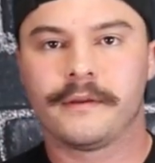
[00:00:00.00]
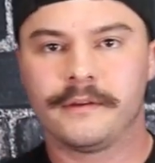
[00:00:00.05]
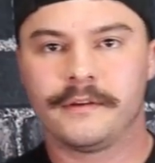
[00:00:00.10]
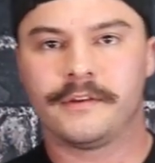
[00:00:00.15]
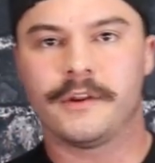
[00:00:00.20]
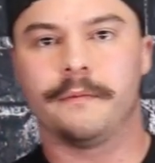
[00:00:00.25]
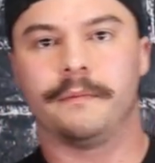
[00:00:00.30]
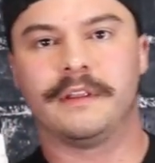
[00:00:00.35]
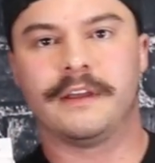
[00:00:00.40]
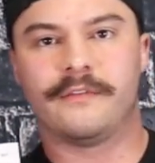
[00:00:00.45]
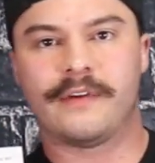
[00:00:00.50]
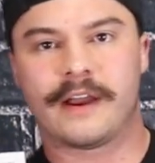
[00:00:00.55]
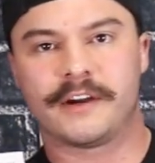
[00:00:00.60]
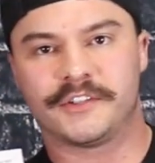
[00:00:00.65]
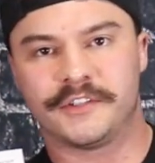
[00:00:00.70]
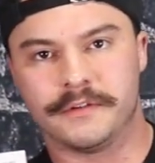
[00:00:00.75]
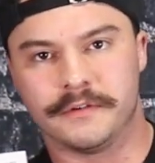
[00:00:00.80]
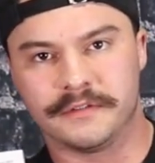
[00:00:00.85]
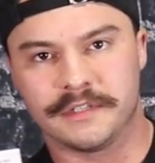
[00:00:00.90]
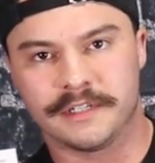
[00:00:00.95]
You don't believe we
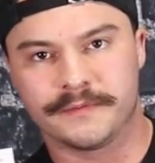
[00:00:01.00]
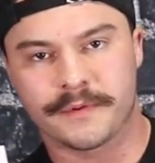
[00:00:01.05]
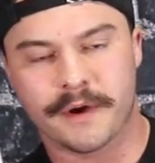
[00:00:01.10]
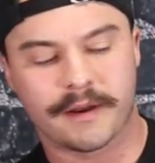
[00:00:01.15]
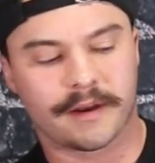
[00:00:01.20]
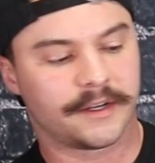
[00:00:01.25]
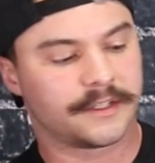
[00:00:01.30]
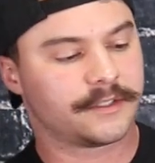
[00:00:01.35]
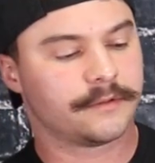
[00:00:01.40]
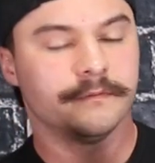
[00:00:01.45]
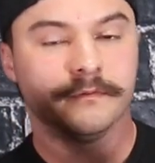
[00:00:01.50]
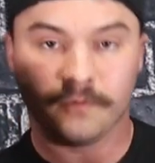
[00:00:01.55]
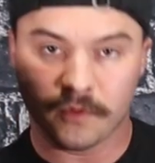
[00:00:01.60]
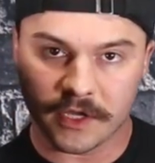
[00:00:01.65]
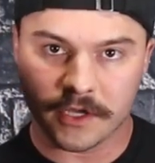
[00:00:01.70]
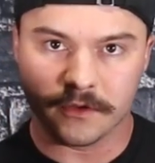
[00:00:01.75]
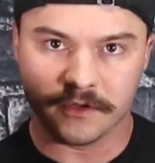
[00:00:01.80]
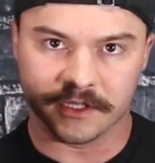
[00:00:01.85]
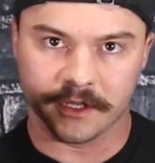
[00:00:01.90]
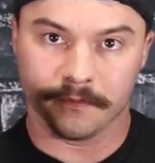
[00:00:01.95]
actually use these products?
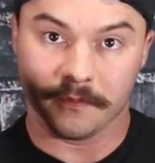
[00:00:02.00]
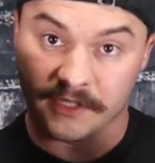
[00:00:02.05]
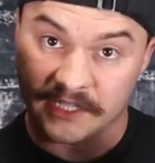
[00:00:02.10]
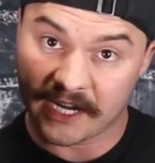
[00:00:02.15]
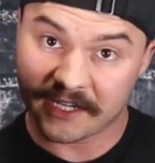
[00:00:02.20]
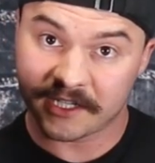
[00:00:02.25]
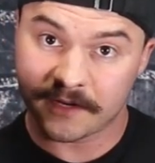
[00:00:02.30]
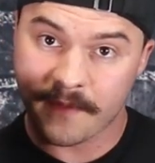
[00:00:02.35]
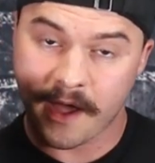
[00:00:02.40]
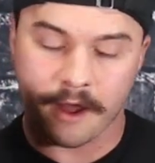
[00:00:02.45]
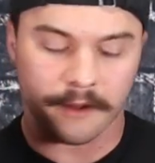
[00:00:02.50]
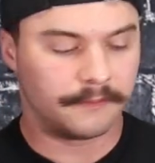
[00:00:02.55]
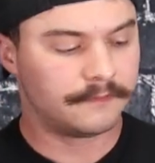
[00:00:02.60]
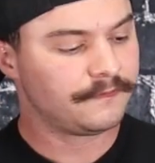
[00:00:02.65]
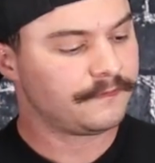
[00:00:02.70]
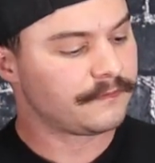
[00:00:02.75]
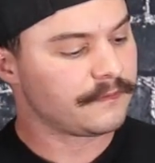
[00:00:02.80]
We use them. We test them out.